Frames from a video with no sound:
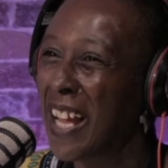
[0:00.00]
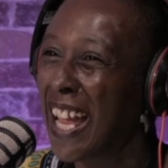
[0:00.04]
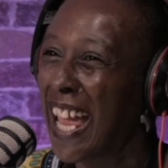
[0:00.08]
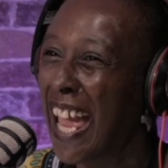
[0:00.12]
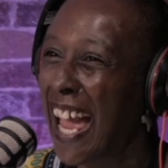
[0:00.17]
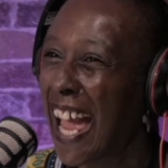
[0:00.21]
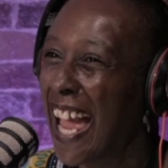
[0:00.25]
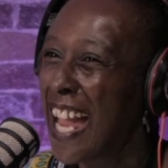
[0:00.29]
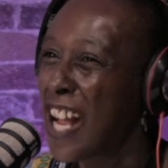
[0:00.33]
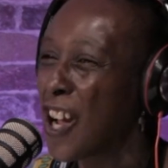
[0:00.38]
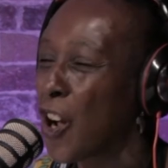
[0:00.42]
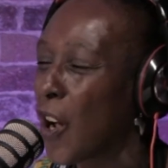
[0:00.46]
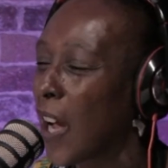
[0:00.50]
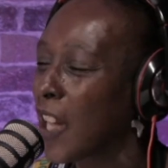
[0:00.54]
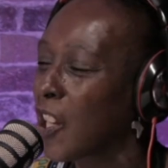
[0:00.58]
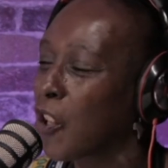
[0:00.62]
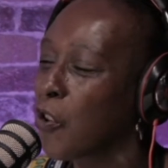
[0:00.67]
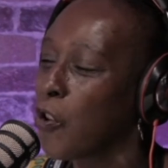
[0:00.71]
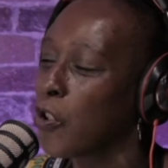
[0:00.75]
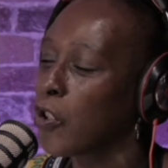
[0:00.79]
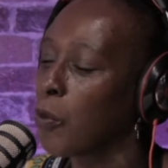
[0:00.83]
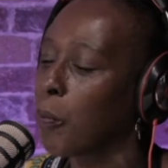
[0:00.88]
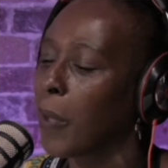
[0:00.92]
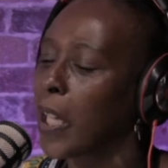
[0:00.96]
I call
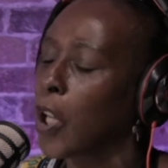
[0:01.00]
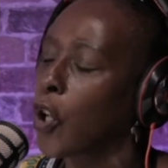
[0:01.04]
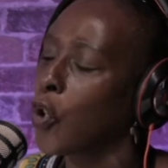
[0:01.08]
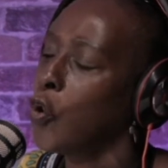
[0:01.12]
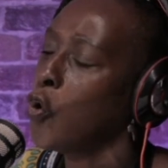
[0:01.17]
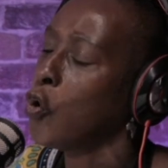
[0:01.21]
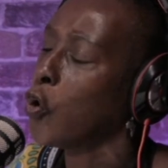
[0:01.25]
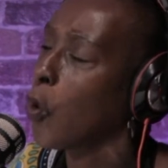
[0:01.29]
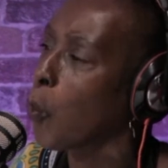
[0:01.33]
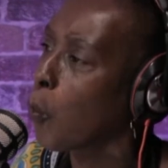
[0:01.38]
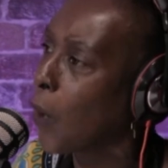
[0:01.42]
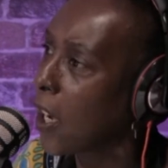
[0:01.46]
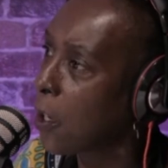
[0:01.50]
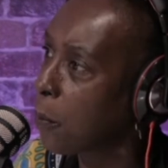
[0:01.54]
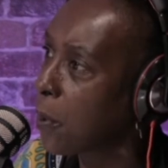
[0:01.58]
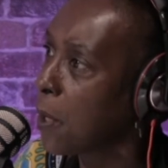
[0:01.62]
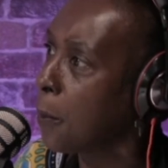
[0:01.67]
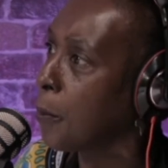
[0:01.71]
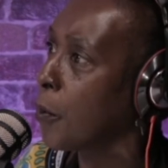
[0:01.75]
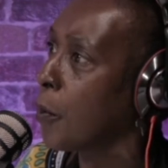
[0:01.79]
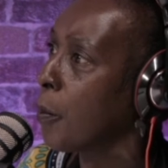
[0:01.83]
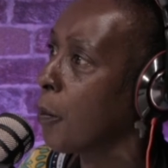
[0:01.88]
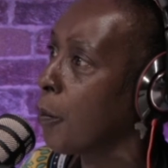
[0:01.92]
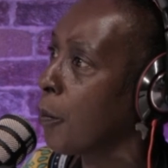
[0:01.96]
them my clued up white
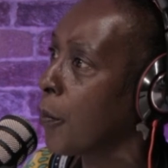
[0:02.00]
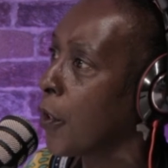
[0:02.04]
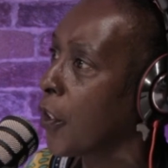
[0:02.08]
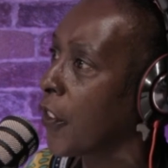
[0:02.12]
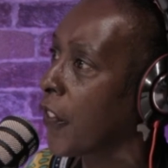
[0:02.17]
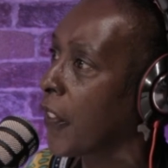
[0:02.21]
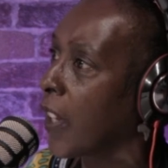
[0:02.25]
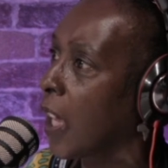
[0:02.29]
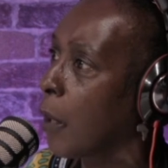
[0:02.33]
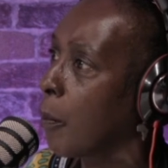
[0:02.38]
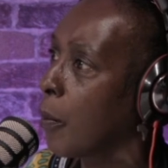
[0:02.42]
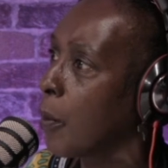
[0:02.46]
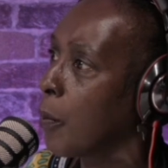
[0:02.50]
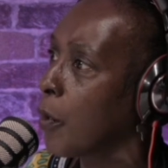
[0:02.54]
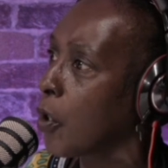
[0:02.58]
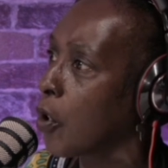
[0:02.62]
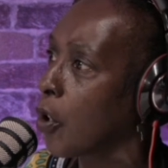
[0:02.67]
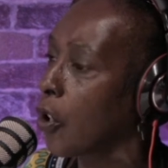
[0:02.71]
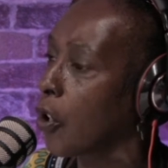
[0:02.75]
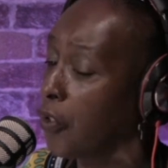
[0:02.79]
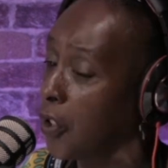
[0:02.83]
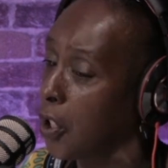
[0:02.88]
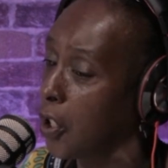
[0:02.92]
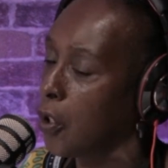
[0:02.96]
people. You understand me? Because
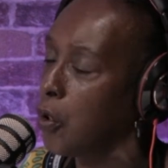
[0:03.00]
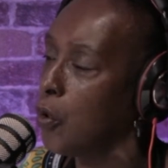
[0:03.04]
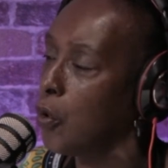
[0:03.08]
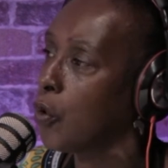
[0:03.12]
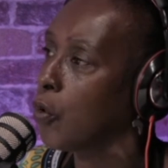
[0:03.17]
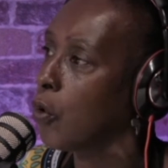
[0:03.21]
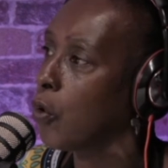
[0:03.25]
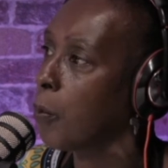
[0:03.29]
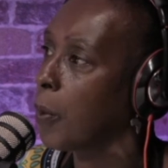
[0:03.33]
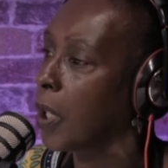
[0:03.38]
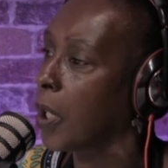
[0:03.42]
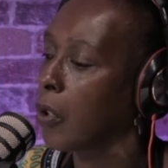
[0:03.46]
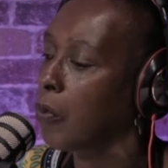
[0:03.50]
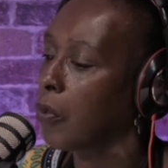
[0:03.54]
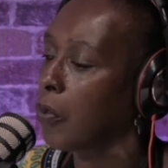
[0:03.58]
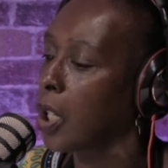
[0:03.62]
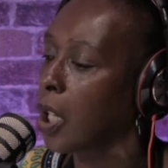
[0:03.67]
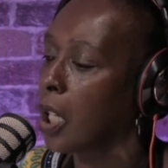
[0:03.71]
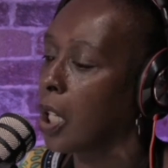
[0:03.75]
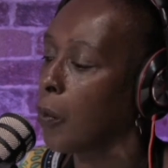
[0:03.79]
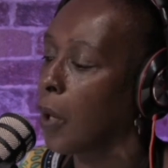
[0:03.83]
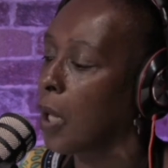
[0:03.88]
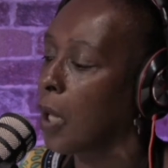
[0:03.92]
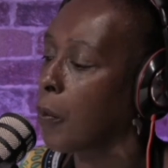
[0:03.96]
they're clued up. I don't take any
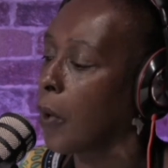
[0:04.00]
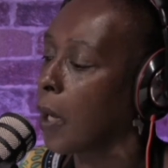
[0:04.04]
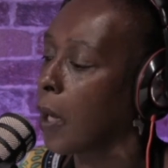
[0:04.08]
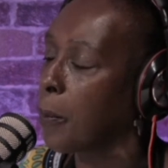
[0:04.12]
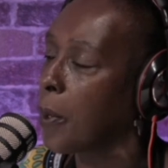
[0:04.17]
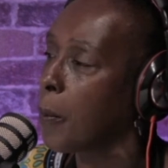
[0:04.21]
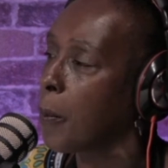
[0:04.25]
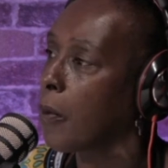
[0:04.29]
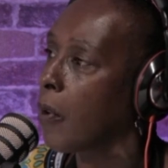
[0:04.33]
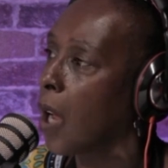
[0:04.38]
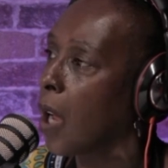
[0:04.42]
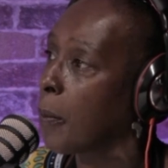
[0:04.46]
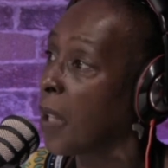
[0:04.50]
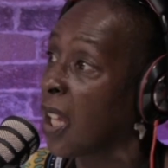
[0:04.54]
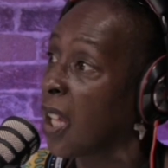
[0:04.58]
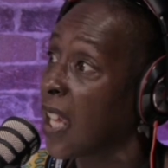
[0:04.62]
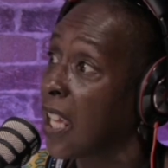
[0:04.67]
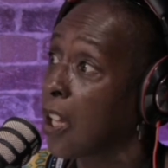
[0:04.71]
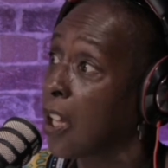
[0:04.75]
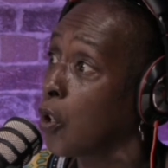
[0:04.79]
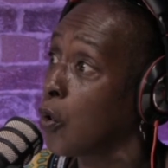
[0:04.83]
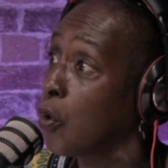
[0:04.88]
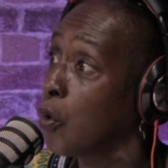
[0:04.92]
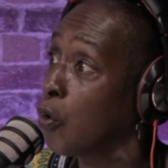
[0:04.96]
white people around that ain't
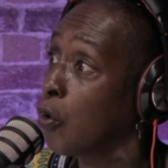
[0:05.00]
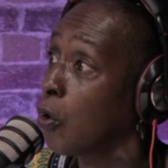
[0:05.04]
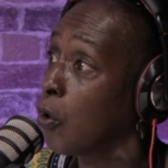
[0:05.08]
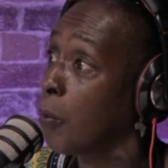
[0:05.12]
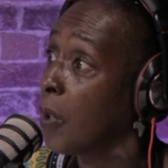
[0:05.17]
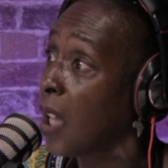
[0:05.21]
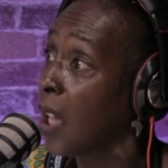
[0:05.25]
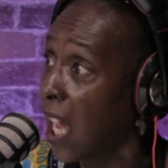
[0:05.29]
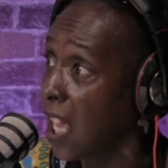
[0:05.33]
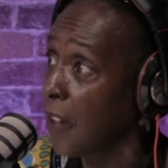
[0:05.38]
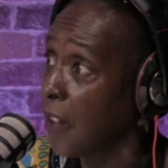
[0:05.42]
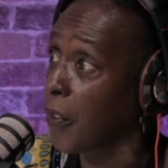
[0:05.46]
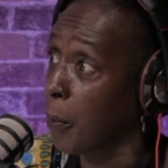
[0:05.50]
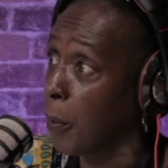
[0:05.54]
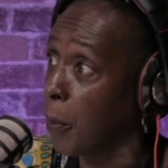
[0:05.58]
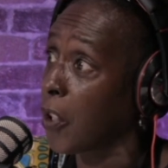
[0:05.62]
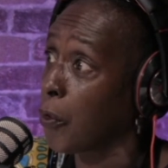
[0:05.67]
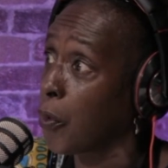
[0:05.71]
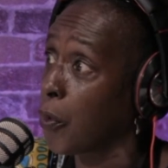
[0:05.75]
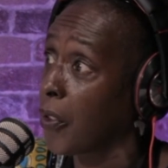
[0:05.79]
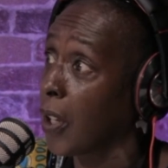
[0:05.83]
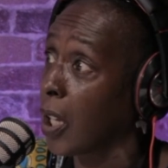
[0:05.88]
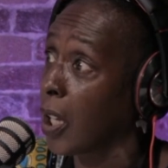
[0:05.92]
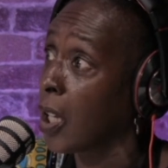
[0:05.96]
clued up. I have to mix with
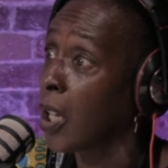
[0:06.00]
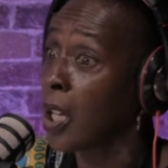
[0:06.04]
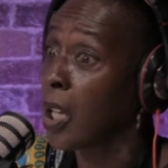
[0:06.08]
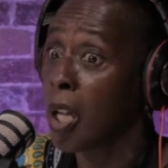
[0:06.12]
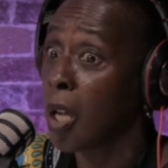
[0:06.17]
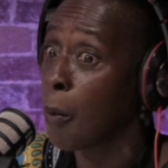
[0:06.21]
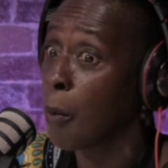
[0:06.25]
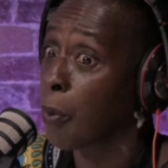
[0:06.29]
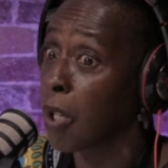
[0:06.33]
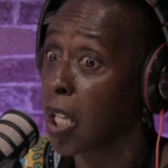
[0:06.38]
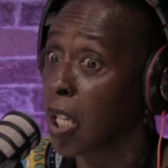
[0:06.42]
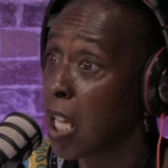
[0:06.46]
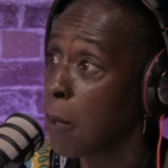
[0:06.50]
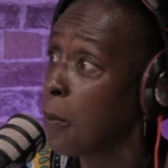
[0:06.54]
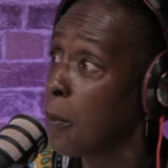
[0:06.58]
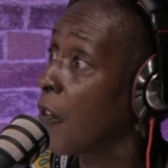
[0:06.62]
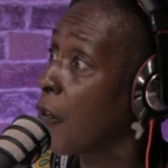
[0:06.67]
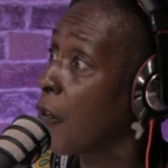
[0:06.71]
you, but it ain't my friend.